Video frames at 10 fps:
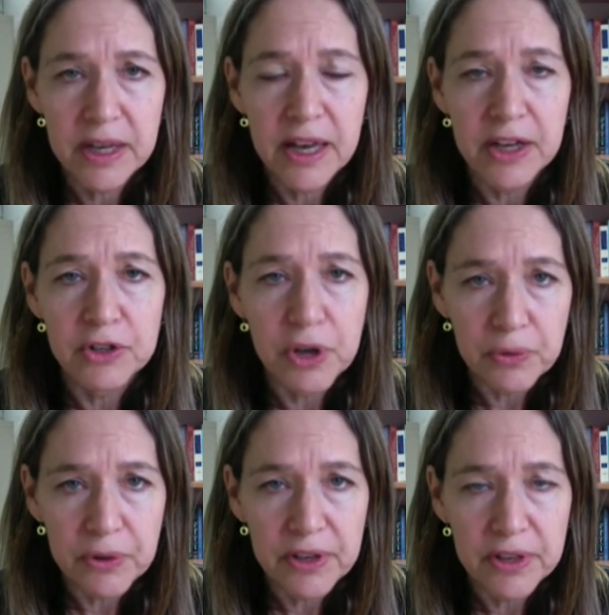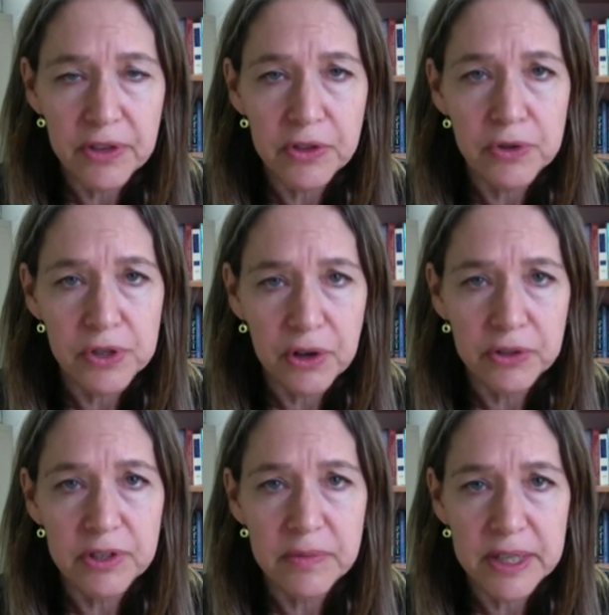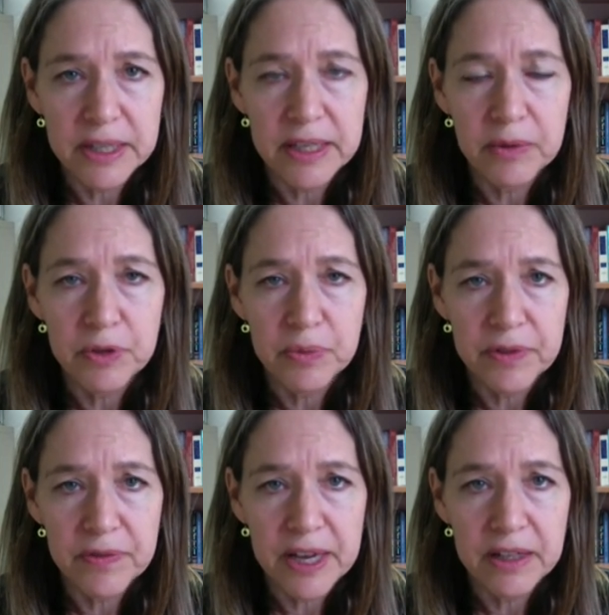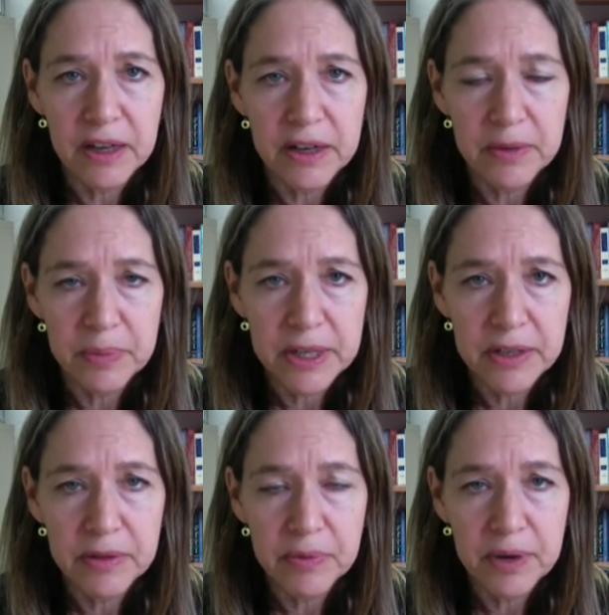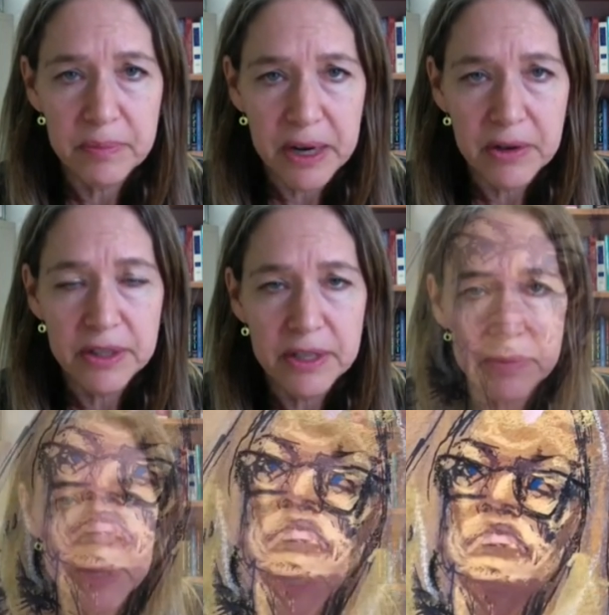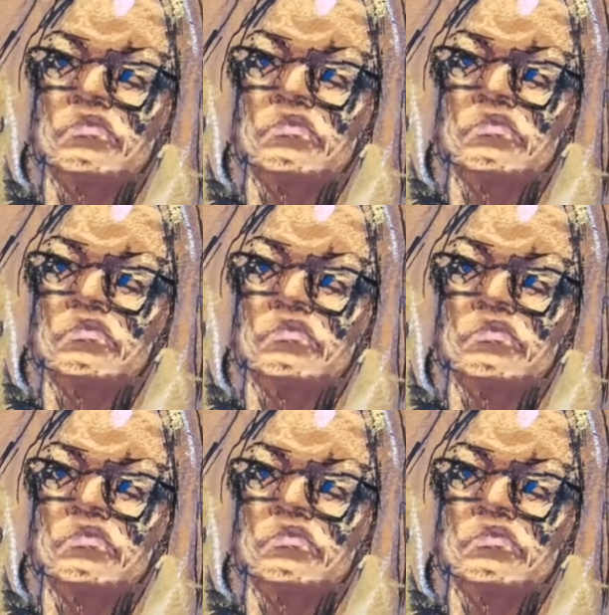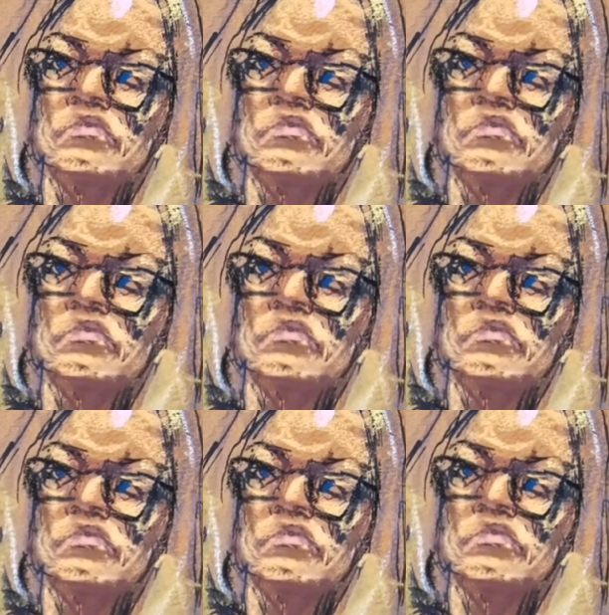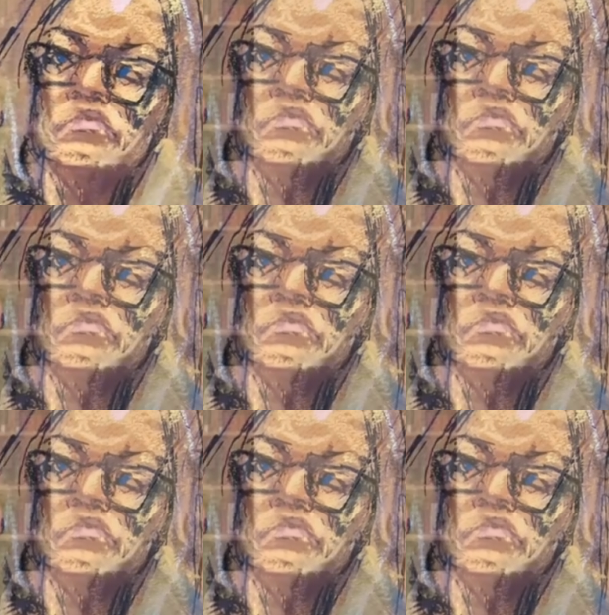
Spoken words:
I don't think that those ultimately would prevail on appeal, primarily because Donald Trump did not object